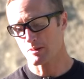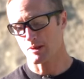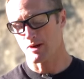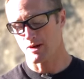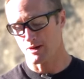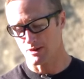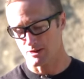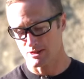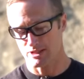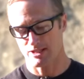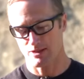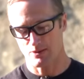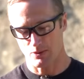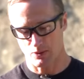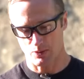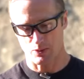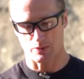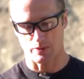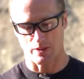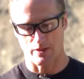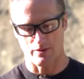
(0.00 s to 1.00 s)
hard to get a
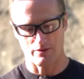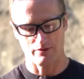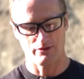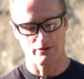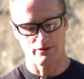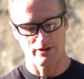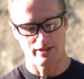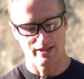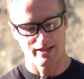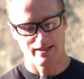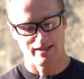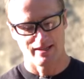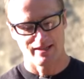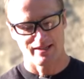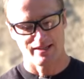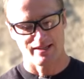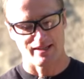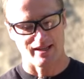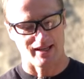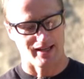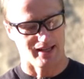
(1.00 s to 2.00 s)
hold of.
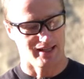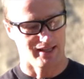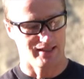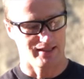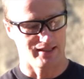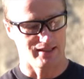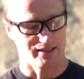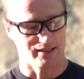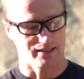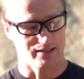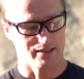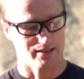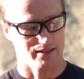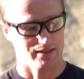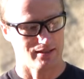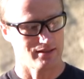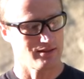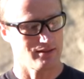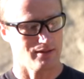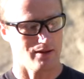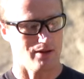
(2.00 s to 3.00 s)
And
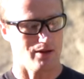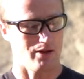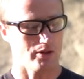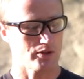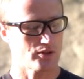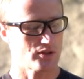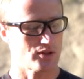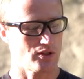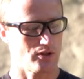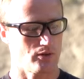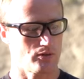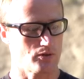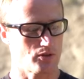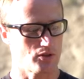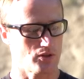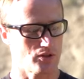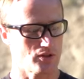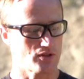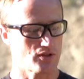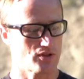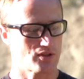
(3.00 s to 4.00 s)
also
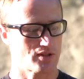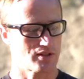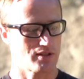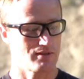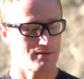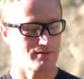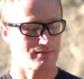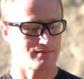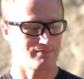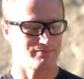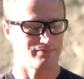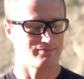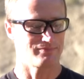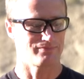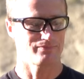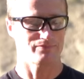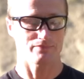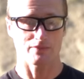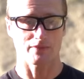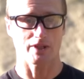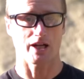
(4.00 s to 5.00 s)
just
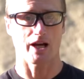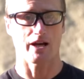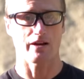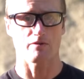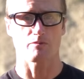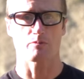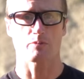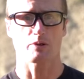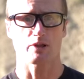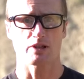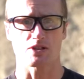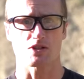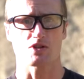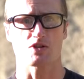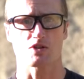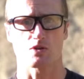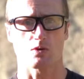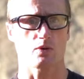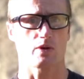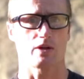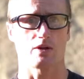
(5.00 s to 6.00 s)
kind of pretty
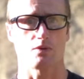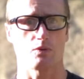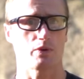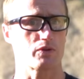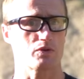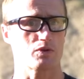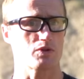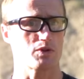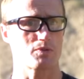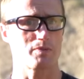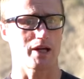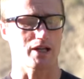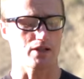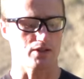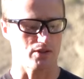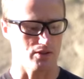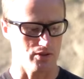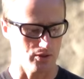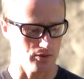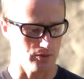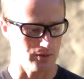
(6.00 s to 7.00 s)
storied with respect
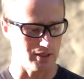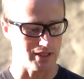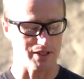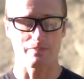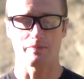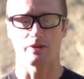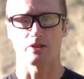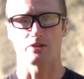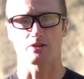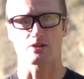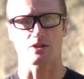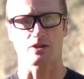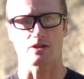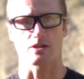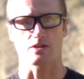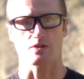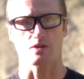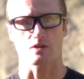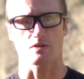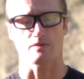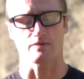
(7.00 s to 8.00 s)
to its military
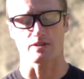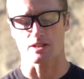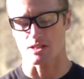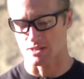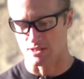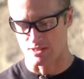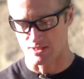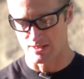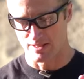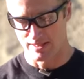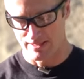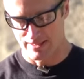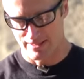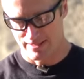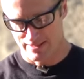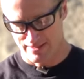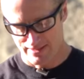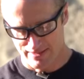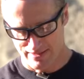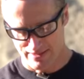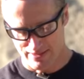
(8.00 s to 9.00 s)
service.
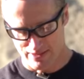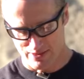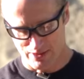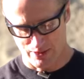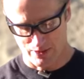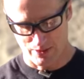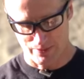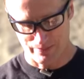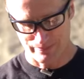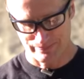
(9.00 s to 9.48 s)
So